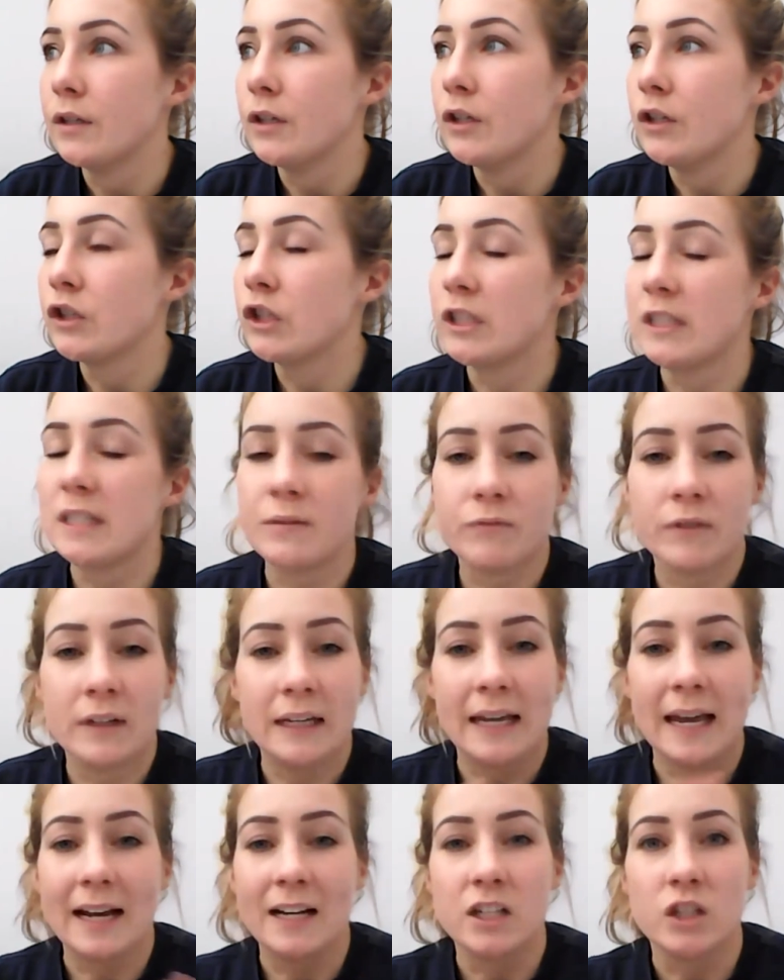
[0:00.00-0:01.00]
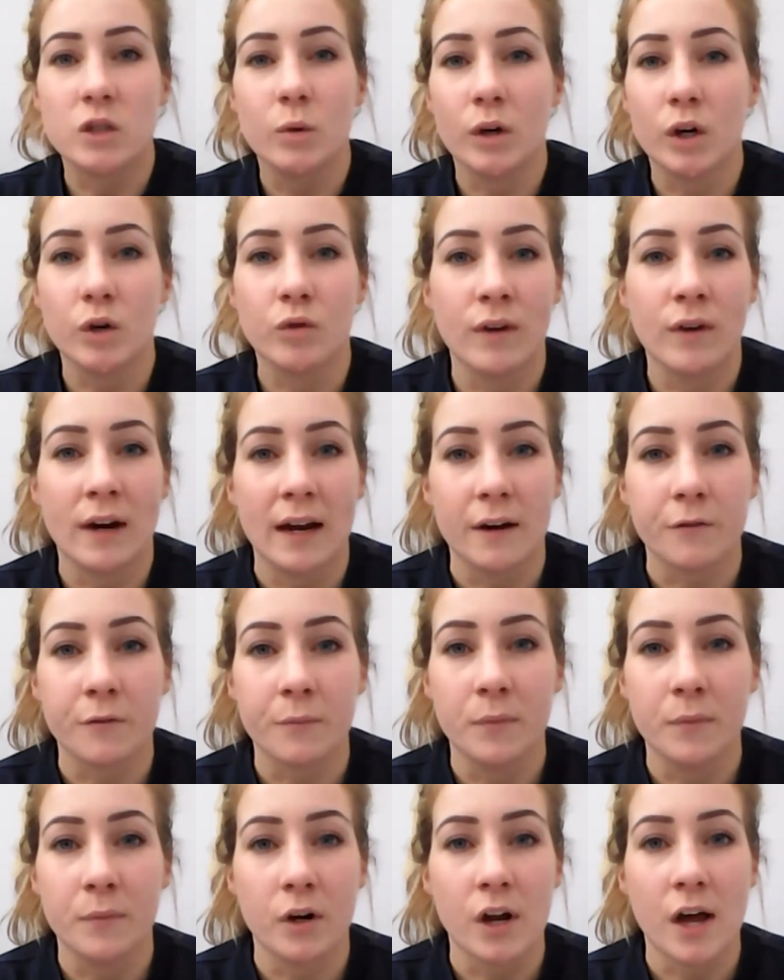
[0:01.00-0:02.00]
she didn't really get into a career
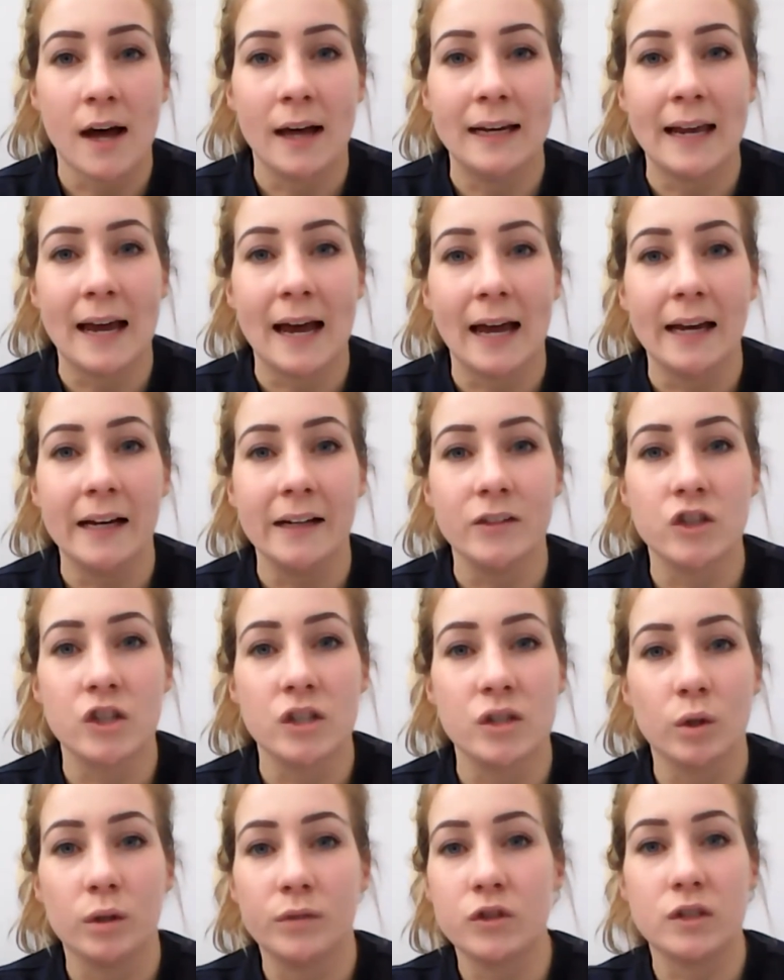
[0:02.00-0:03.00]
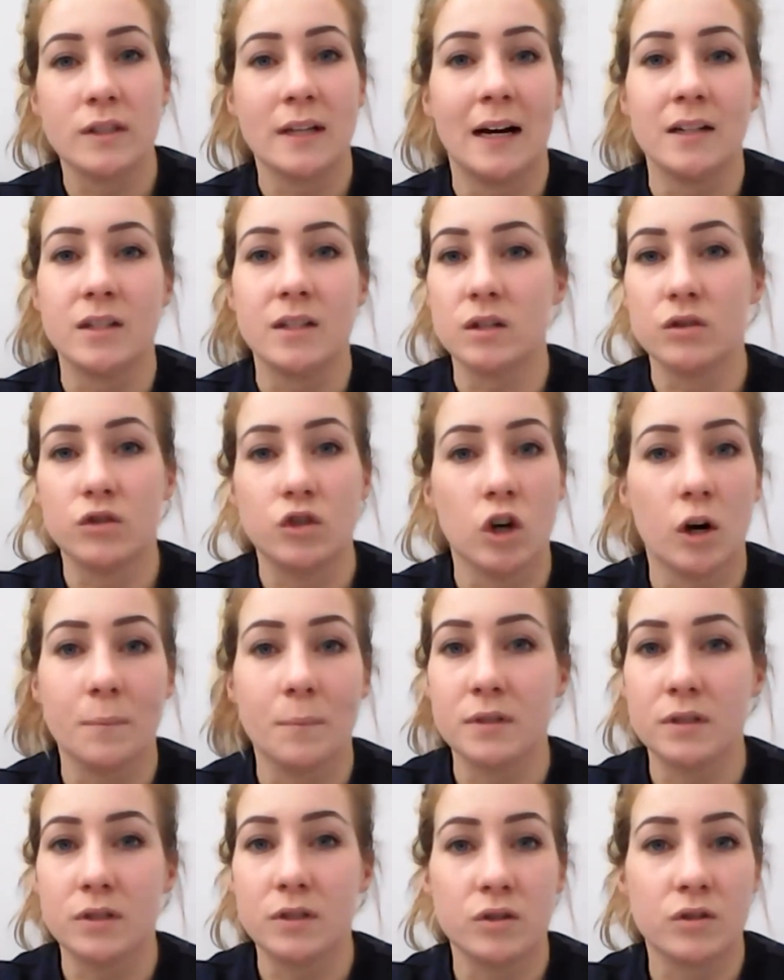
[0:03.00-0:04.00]
from an early age. She sort of just had
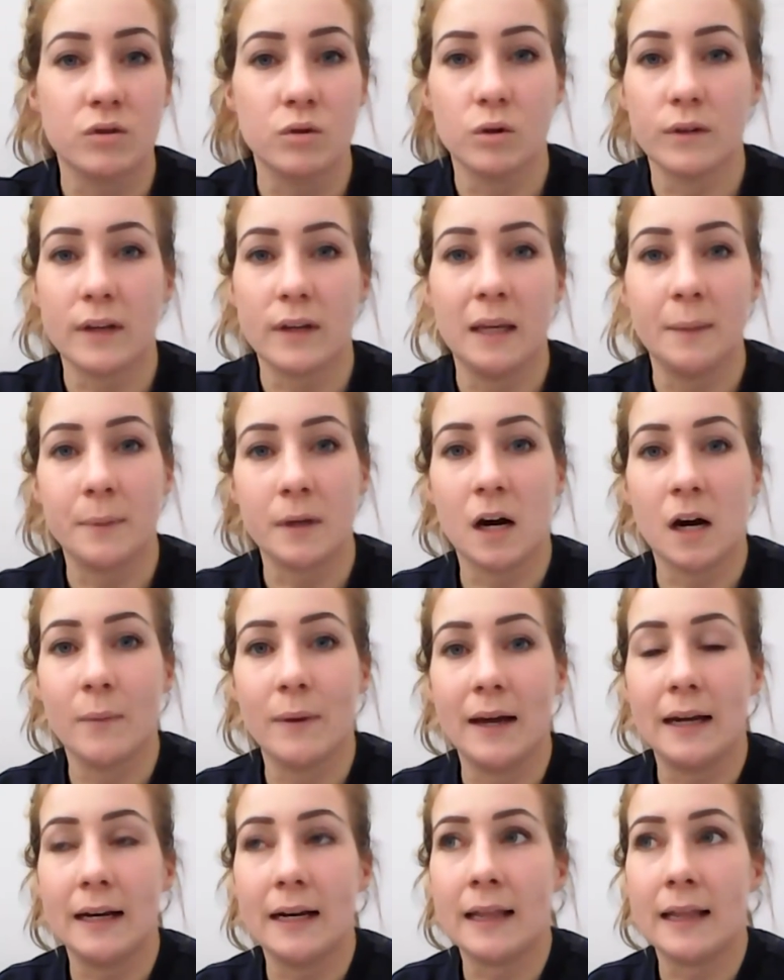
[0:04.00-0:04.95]
jobs to just sort of keep her going.